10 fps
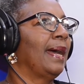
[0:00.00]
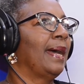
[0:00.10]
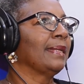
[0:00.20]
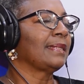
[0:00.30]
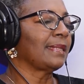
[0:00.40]

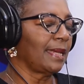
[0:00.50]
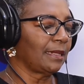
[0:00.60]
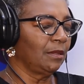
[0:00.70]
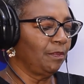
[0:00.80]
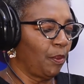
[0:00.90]
at
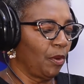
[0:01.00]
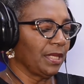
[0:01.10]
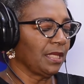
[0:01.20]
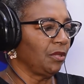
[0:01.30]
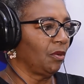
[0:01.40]
certain
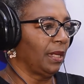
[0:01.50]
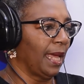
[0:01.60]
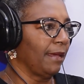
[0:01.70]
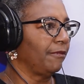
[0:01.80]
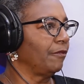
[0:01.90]
points in your
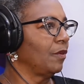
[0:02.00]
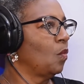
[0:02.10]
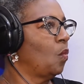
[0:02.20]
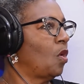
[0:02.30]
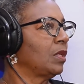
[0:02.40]
life
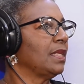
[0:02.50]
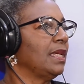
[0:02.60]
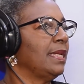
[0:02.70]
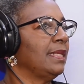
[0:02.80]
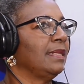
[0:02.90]
what
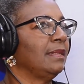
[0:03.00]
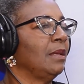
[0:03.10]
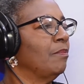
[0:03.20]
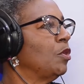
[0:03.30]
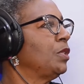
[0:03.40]
is the
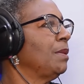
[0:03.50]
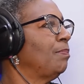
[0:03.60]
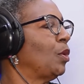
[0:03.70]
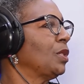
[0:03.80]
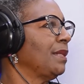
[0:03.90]
most
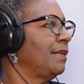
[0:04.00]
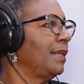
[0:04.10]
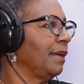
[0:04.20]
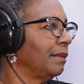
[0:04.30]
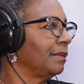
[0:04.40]
important
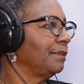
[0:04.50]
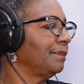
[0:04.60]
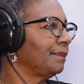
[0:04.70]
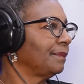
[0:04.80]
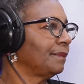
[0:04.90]
thing.
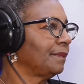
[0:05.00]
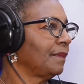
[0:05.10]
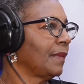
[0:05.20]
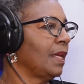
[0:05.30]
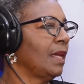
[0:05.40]

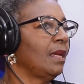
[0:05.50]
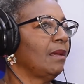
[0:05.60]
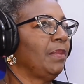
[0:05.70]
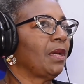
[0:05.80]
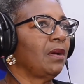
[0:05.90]

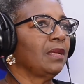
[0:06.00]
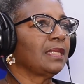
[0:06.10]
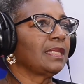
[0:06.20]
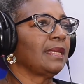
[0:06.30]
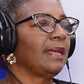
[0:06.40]

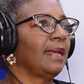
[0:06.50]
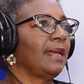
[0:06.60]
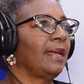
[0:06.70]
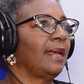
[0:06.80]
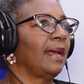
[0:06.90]
Because
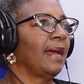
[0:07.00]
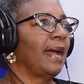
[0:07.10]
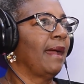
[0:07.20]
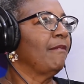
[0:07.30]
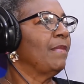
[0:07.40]

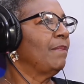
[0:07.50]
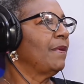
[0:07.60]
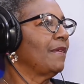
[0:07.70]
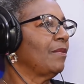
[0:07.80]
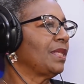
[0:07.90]
I
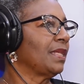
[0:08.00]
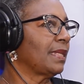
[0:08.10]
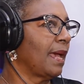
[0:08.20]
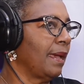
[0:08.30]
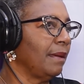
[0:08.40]
remember there was a
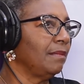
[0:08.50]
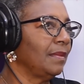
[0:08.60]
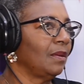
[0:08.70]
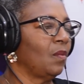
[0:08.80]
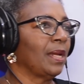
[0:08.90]
time
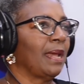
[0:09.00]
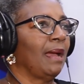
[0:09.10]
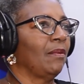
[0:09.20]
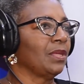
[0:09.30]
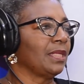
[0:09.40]
when
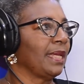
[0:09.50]
I was